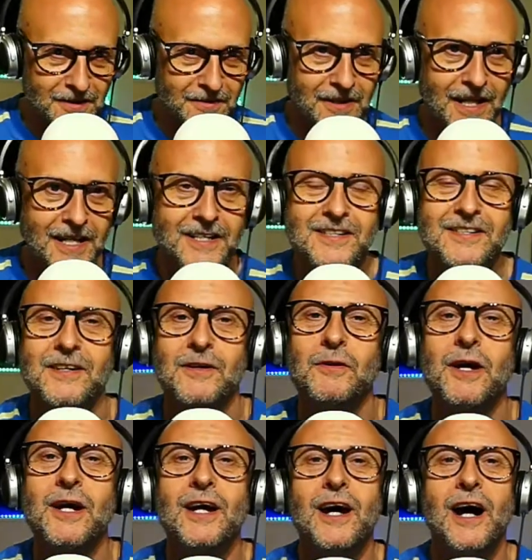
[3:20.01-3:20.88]
Okay, so
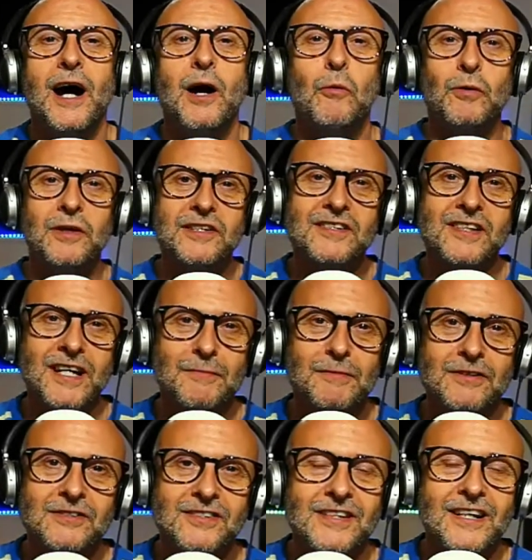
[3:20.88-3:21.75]
I wanted to come
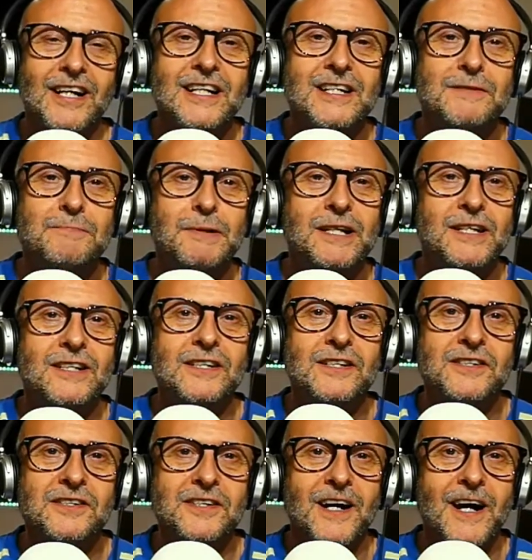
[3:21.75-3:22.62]
on tonight
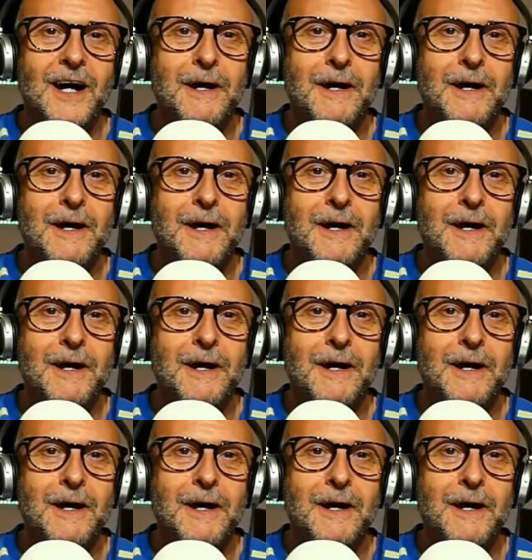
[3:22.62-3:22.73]
because